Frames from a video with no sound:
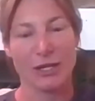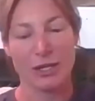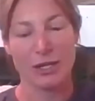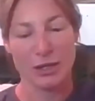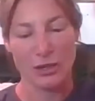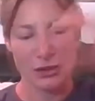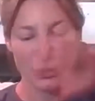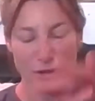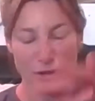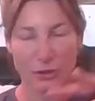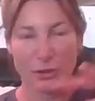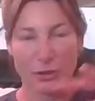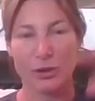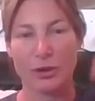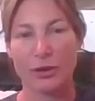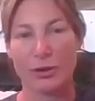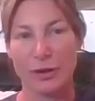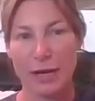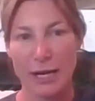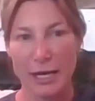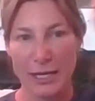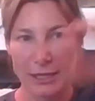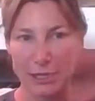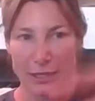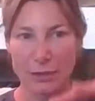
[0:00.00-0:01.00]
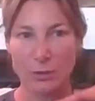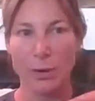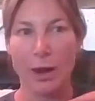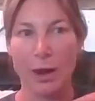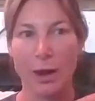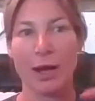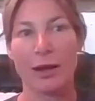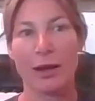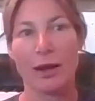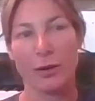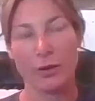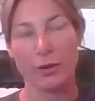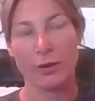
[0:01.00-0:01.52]
you're creating,
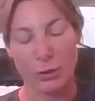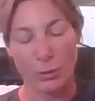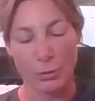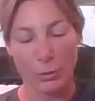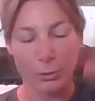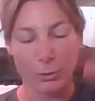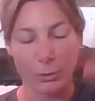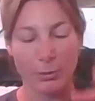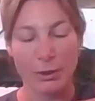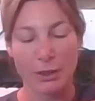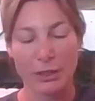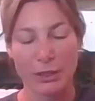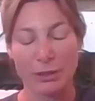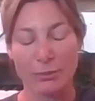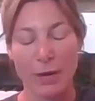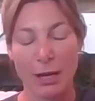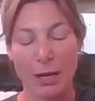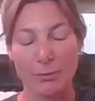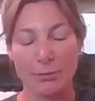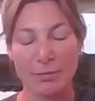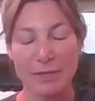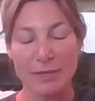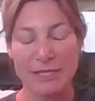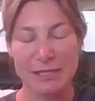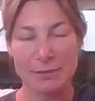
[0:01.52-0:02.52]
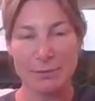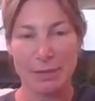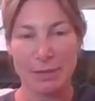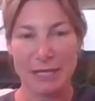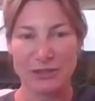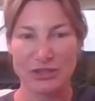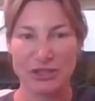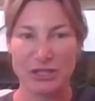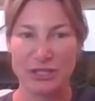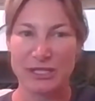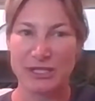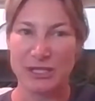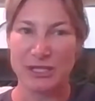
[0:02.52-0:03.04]
you know, we're putting them on mist
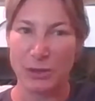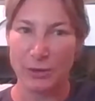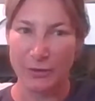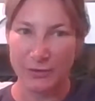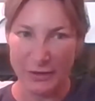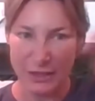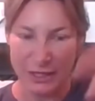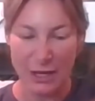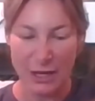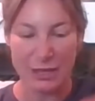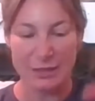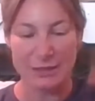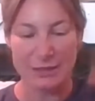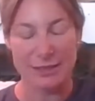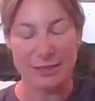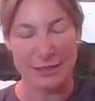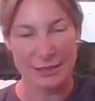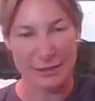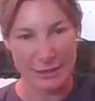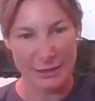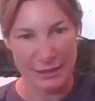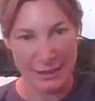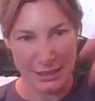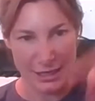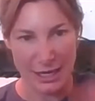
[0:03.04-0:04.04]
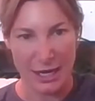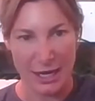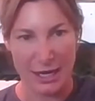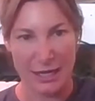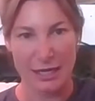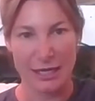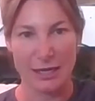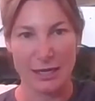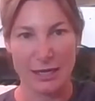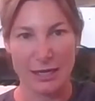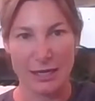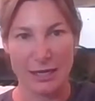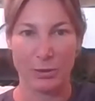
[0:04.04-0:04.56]
benches. So if it constantly got
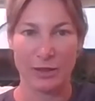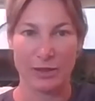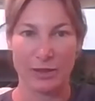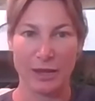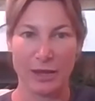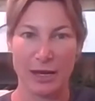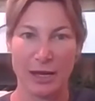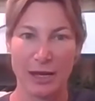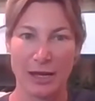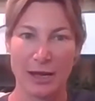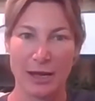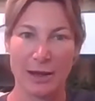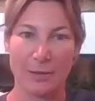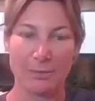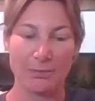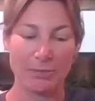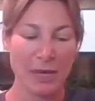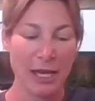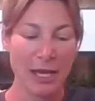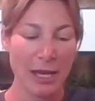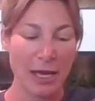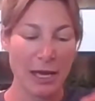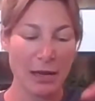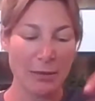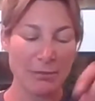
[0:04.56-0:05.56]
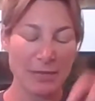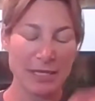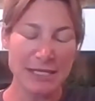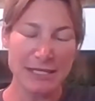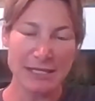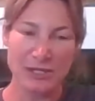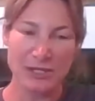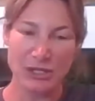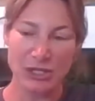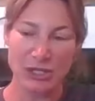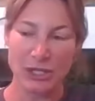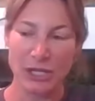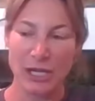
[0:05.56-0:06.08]
hit with a
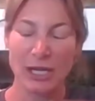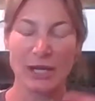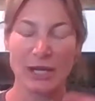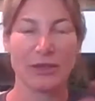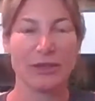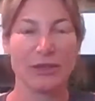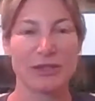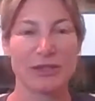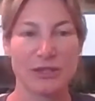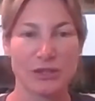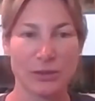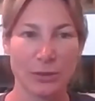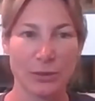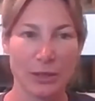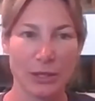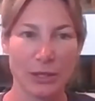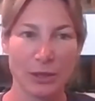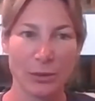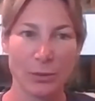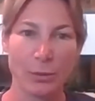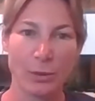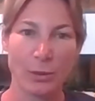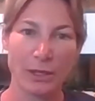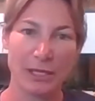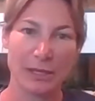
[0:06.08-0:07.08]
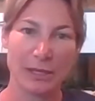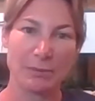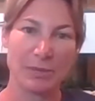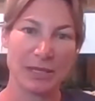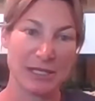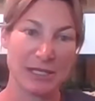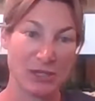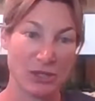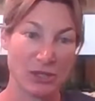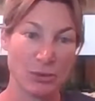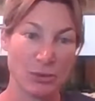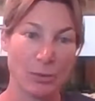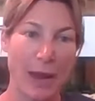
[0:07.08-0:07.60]
mister, the soil would
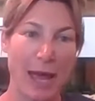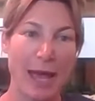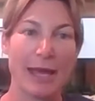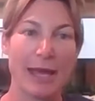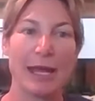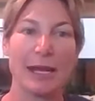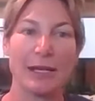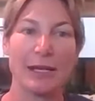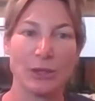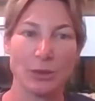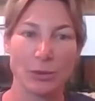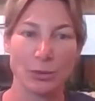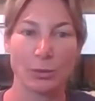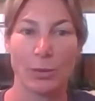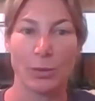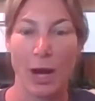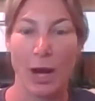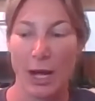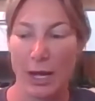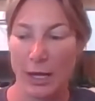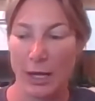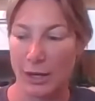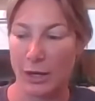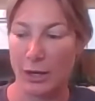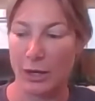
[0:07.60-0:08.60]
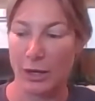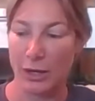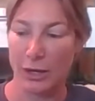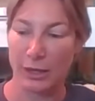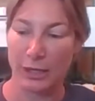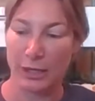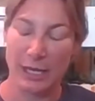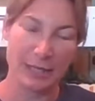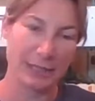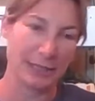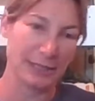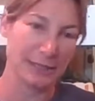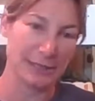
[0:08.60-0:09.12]
be too wet and it would rot our
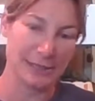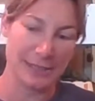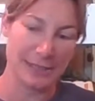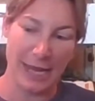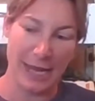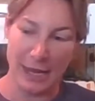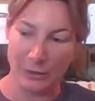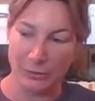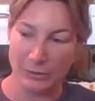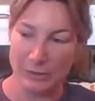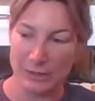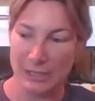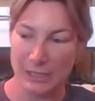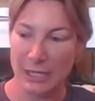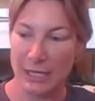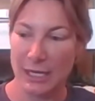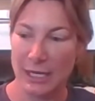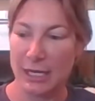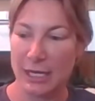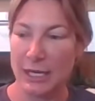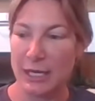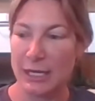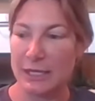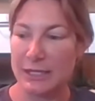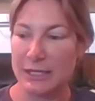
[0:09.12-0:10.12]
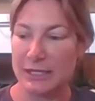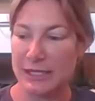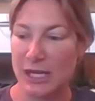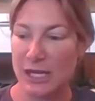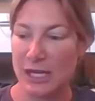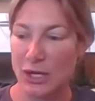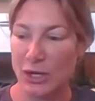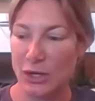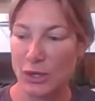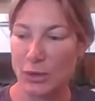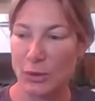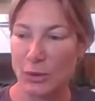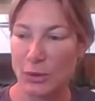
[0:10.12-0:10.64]
cuttings out.
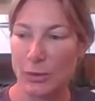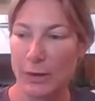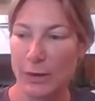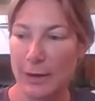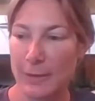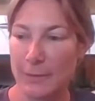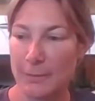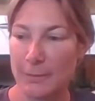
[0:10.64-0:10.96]
So